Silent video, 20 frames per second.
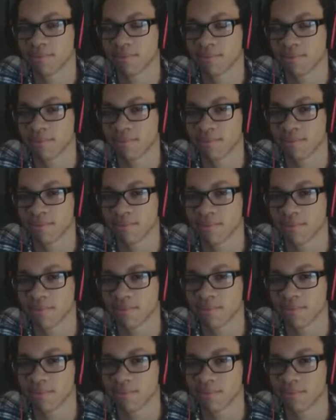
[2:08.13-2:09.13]

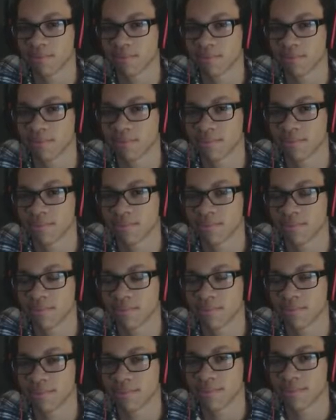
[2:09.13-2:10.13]

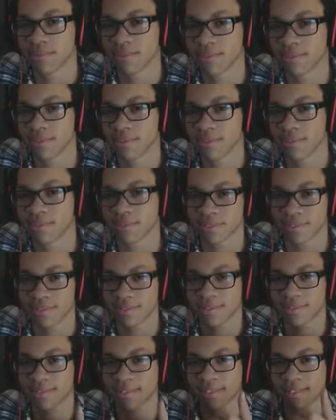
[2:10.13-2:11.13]

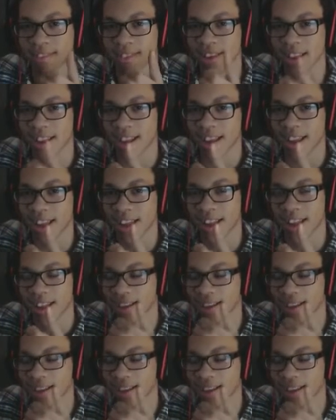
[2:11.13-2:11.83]
No one is speaking in this clip.